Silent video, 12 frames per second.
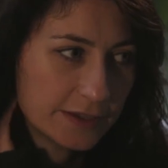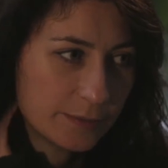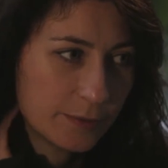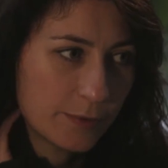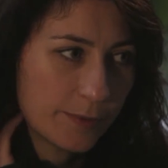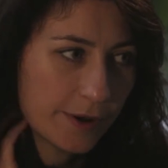
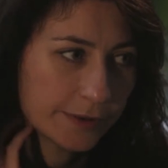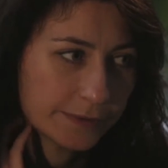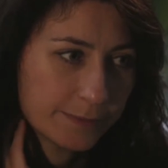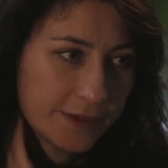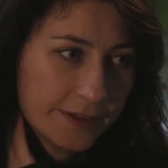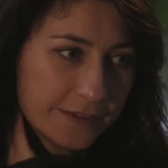walk past
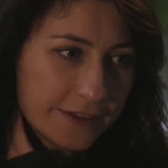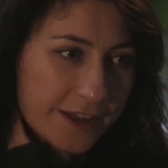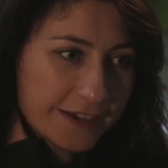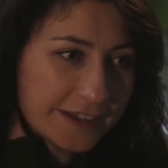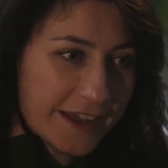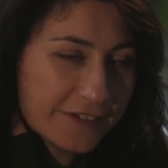me in the
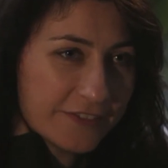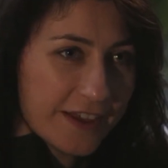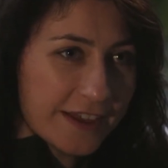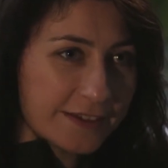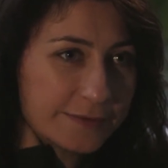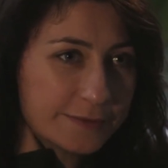learning
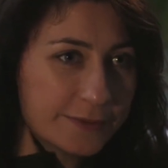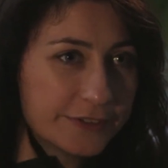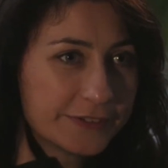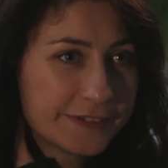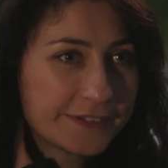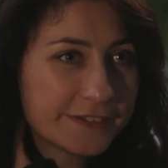cafe
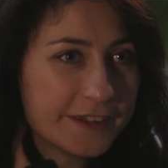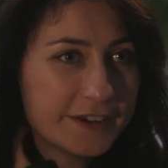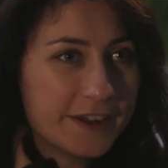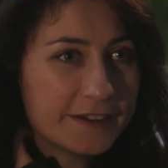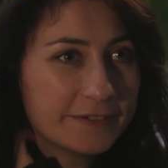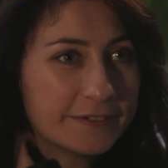once, and
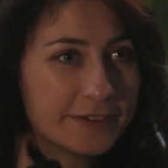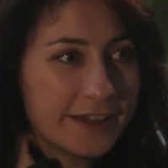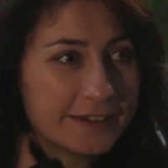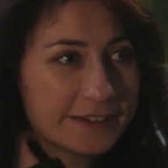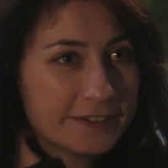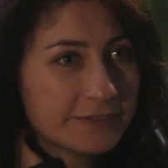I
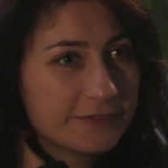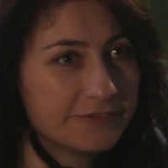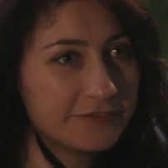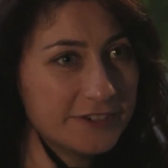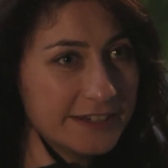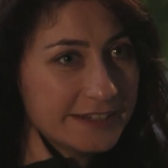like
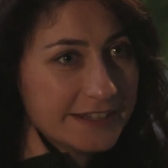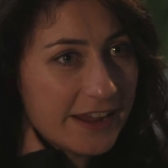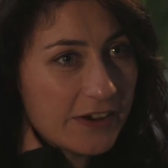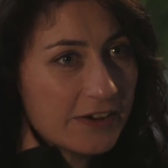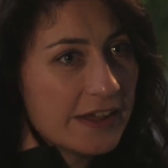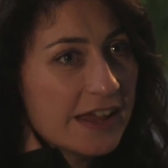freaked
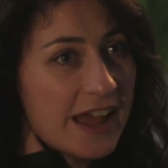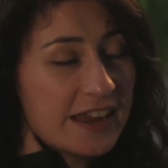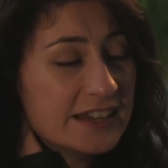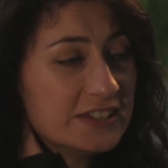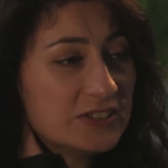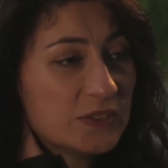out, and
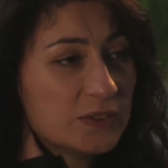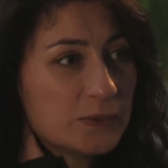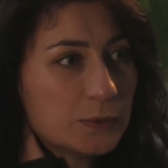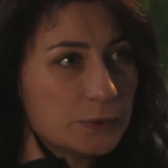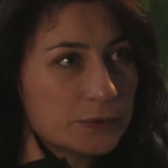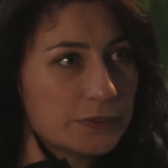he just
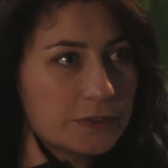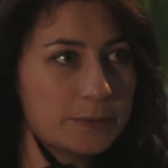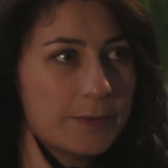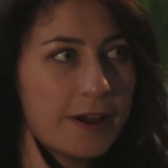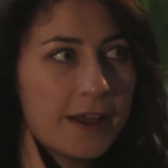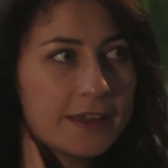sauntered
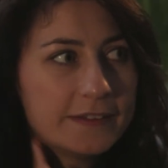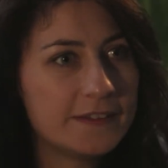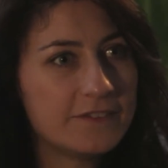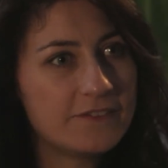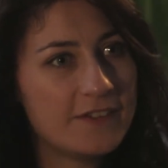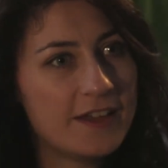by as
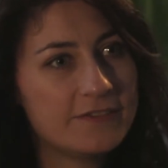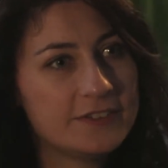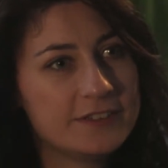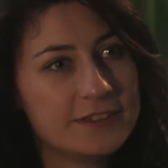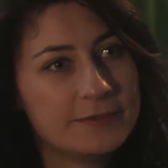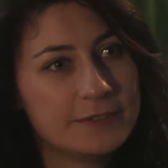if
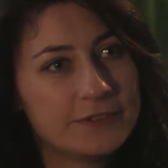everything was